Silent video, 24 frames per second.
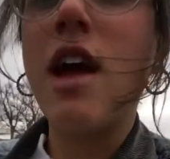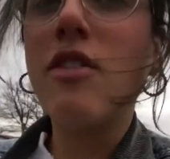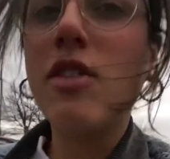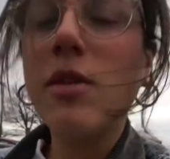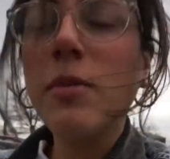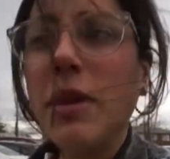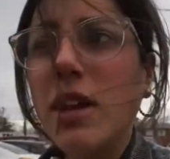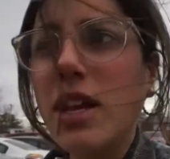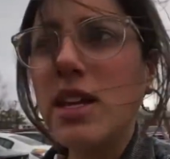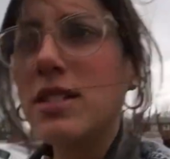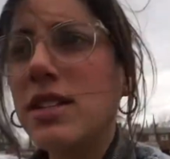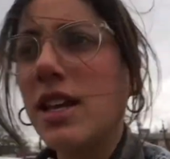
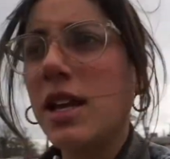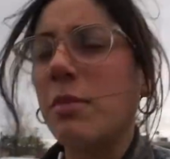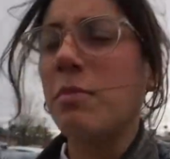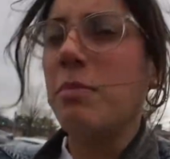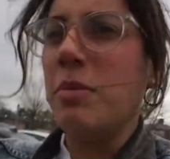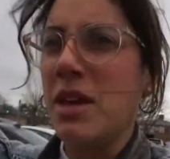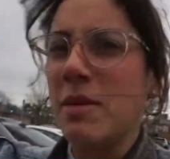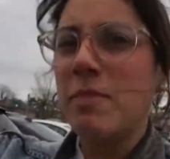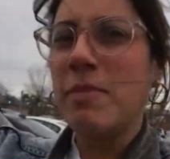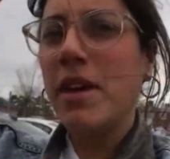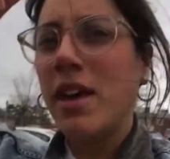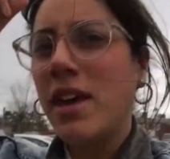Everybody's like
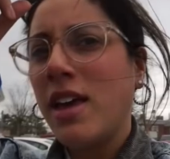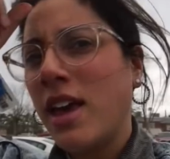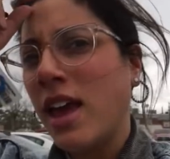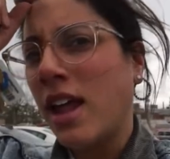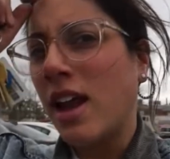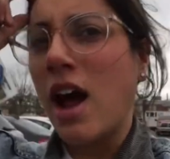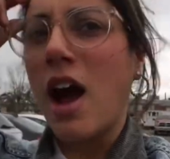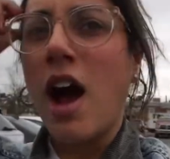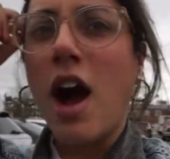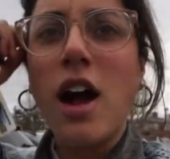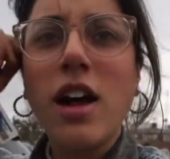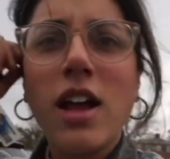beeping and
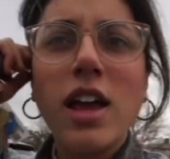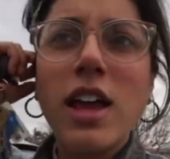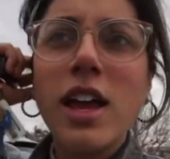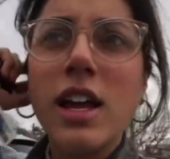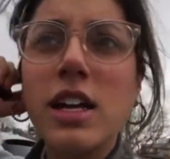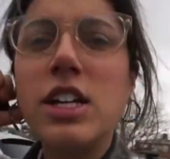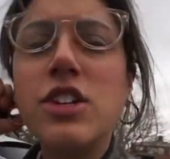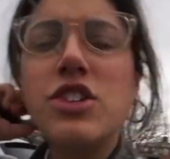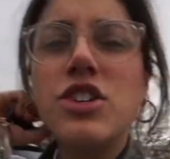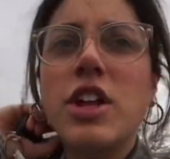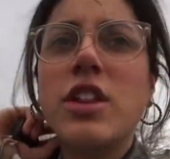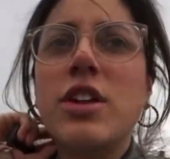honking
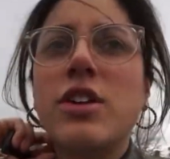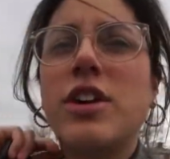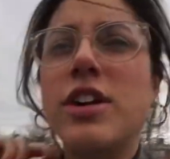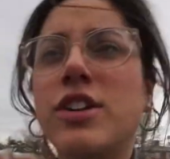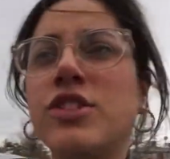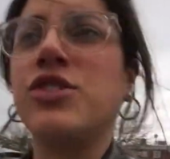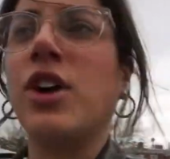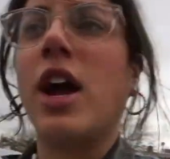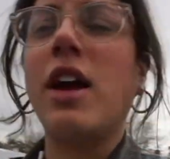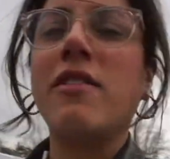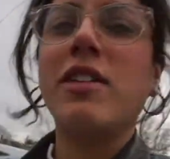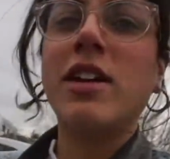at each other and
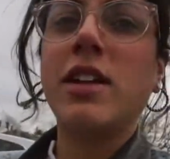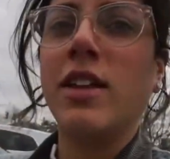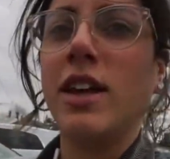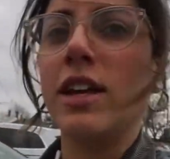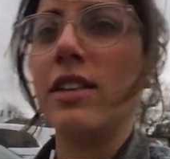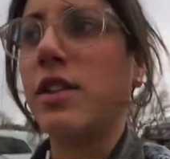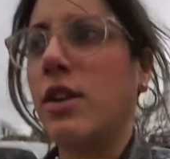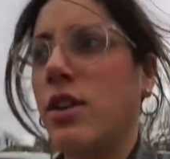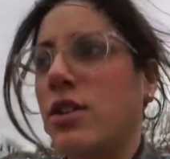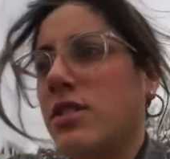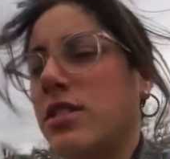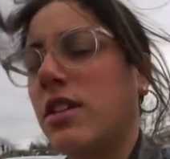driving like
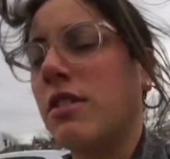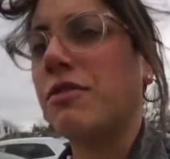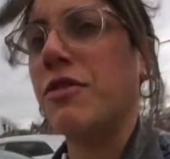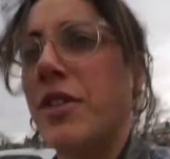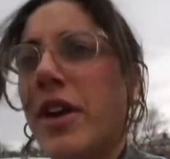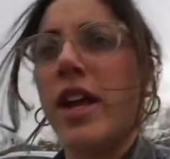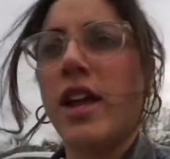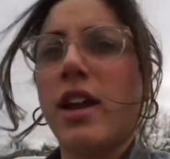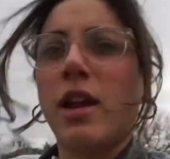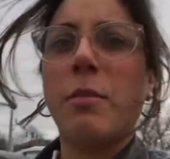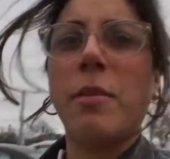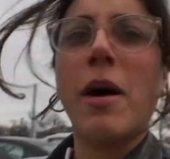there's a
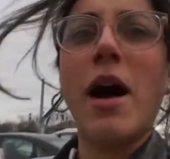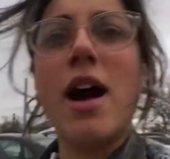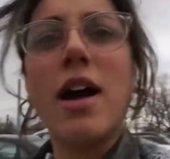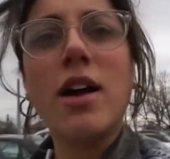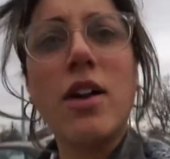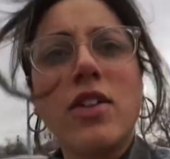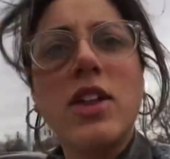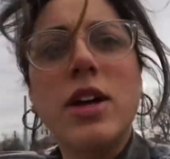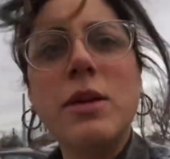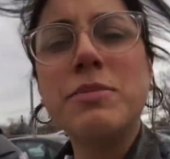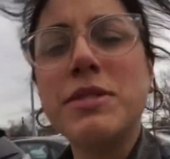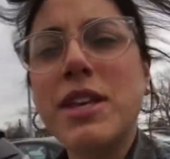freaking
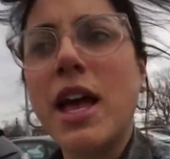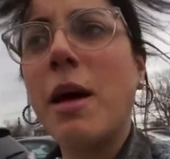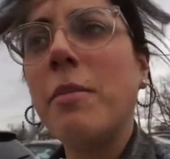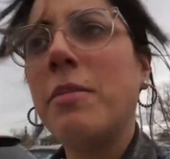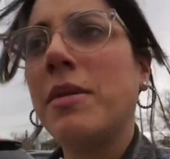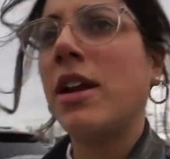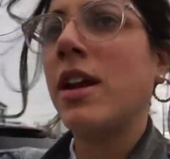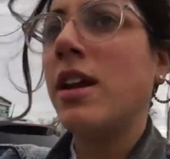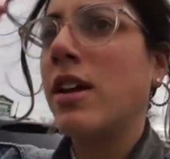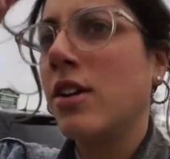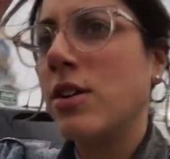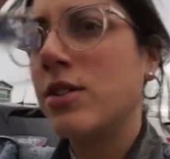apocalypse
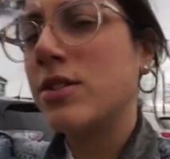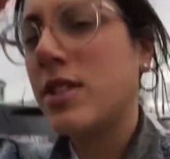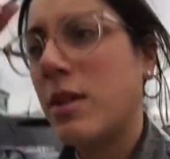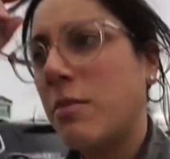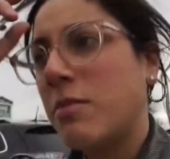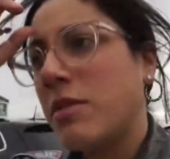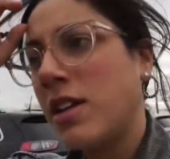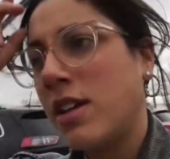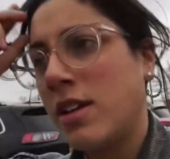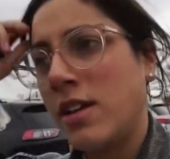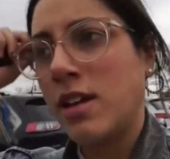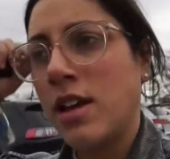happening or
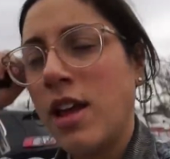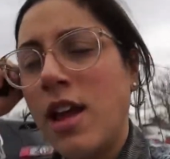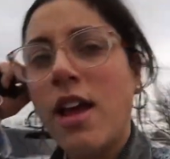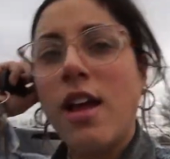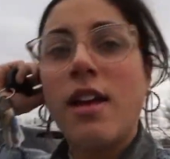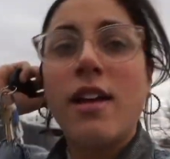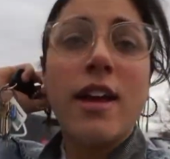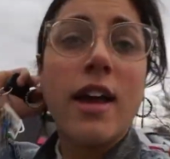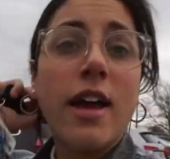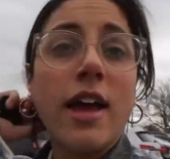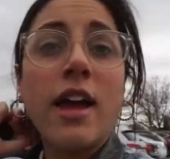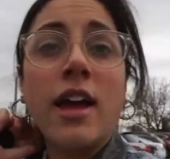something.
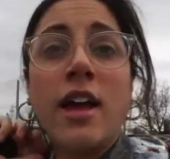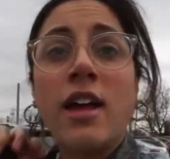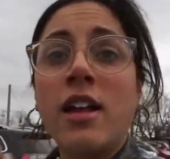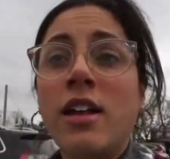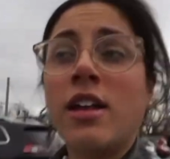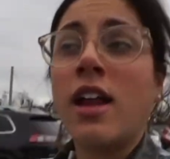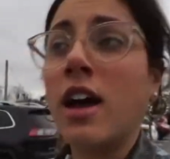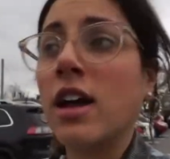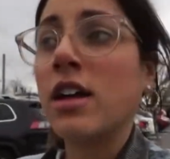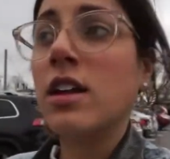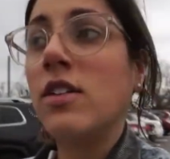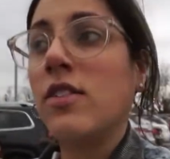And
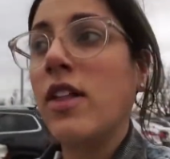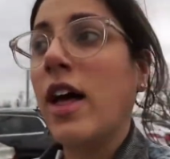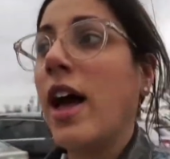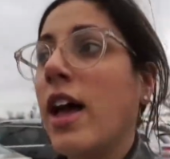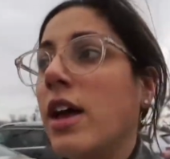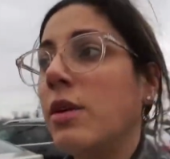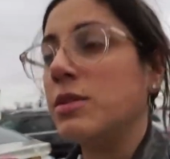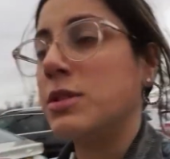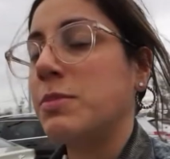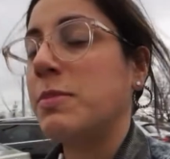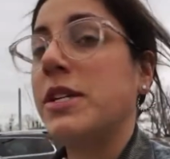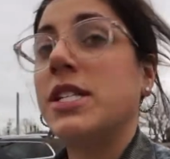not gonna lie,
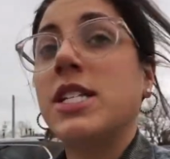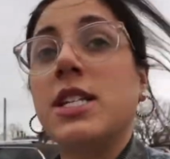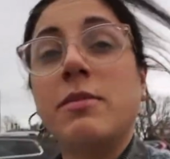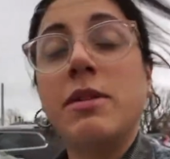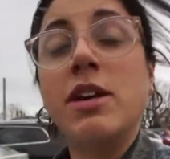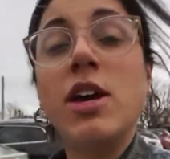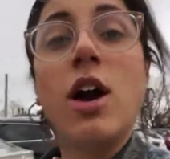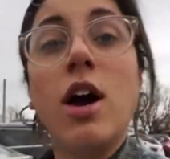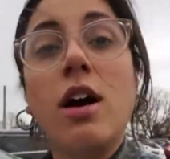it was pissing me